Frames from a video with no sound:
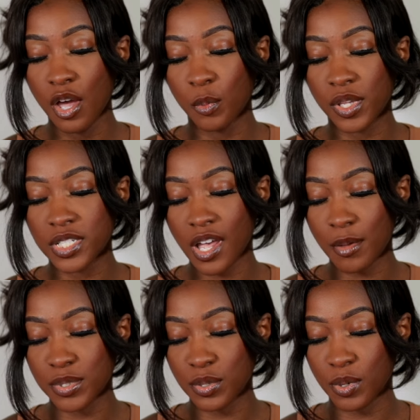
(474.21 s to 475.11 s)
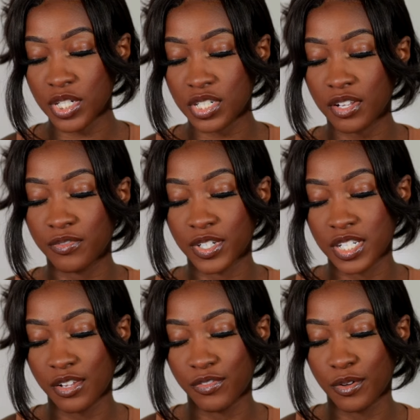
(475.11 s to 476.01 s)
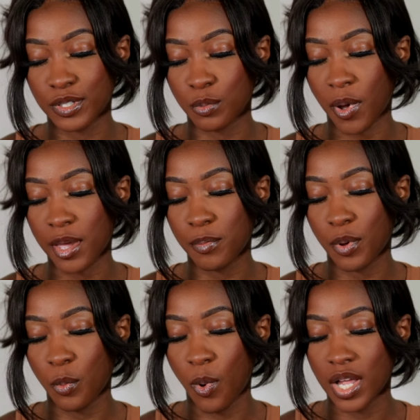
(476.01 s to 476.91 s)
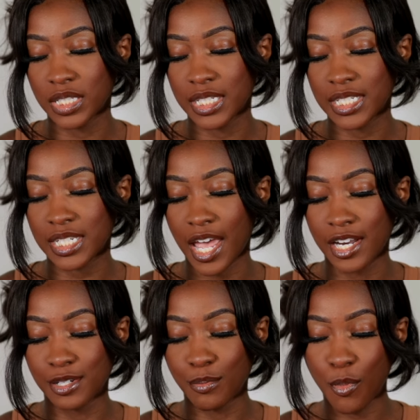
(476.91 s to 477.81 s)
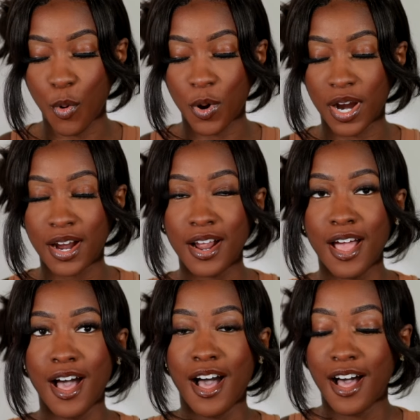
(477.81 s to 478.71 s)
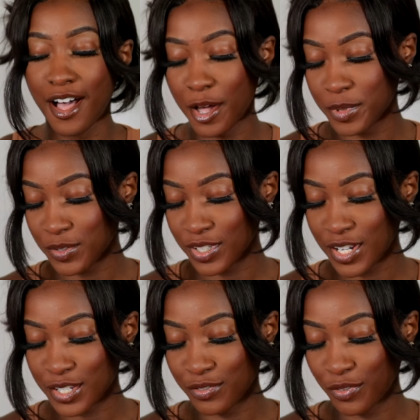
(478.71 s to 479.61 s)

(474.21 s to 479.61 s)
with top storage shelf for cell phones, wipe, wallets, and more. Um, this retails